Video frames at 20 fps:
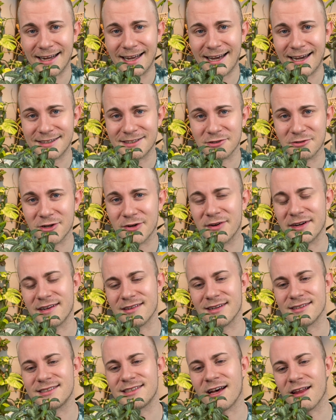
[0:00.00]
I had it growing
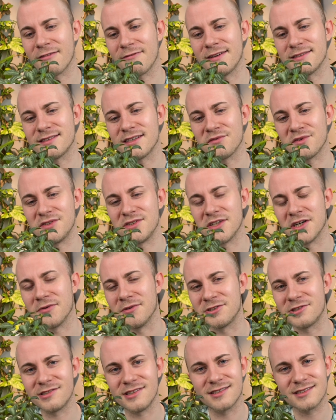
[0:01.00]
in a south-facing window,
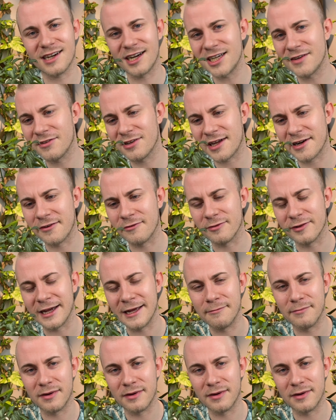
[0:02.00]
which is kind of a lot of light,